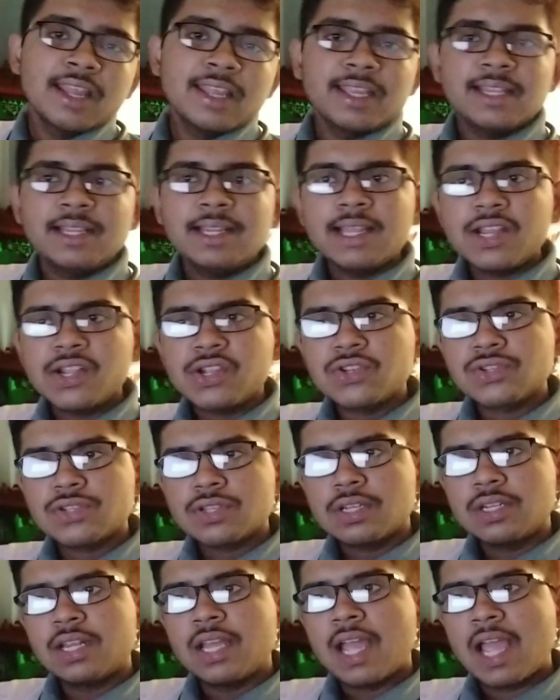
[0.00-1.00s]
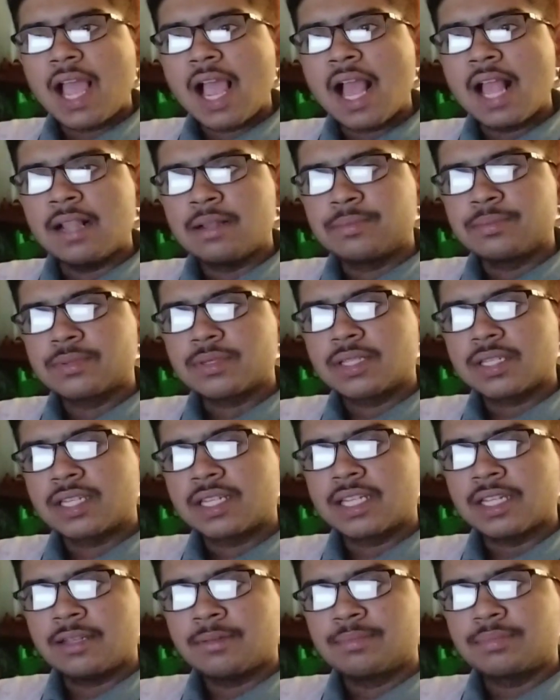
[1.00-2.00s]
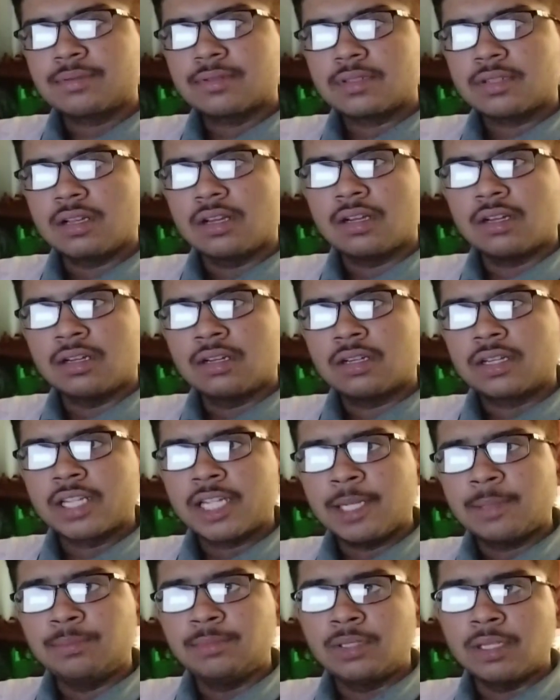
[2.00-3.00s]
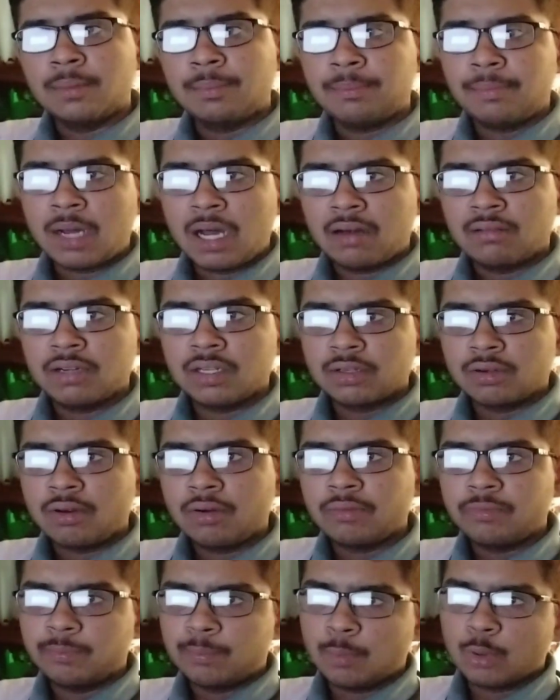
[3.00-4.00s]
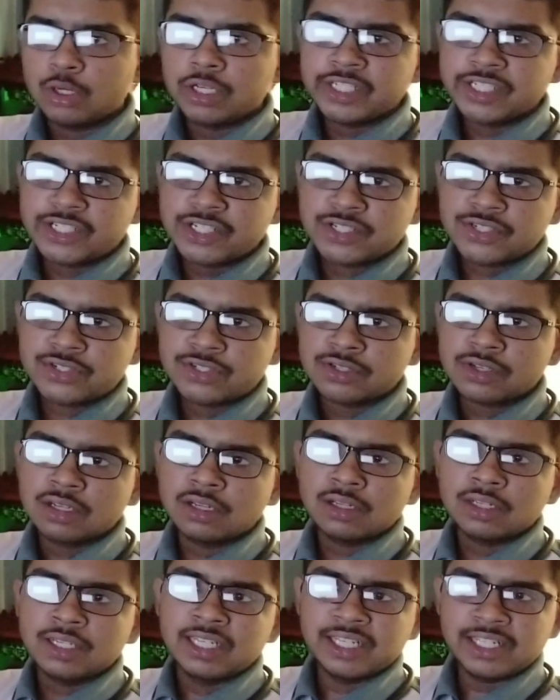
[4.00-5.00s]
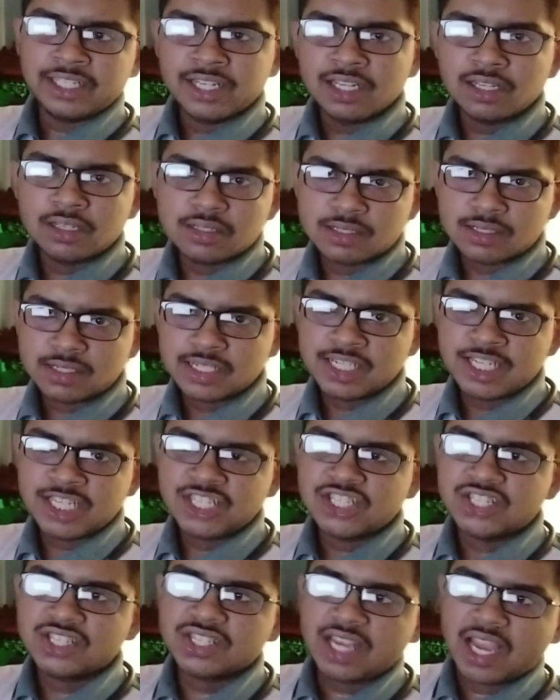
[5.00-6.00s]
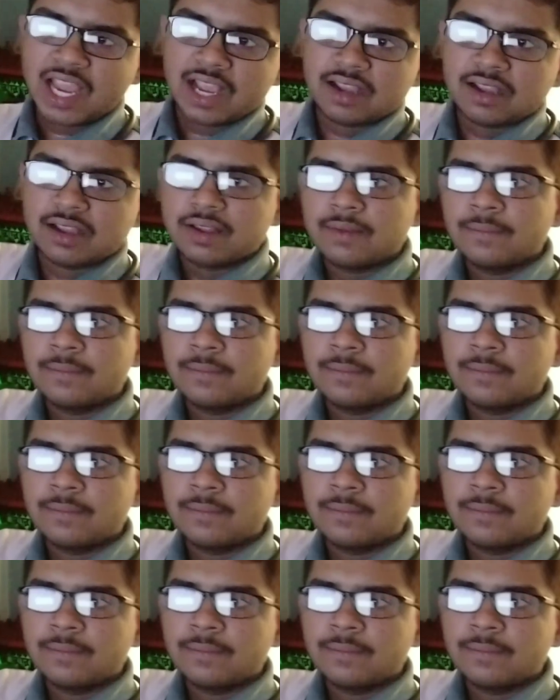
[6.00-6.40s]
Election helps keep the power of political leaders in check.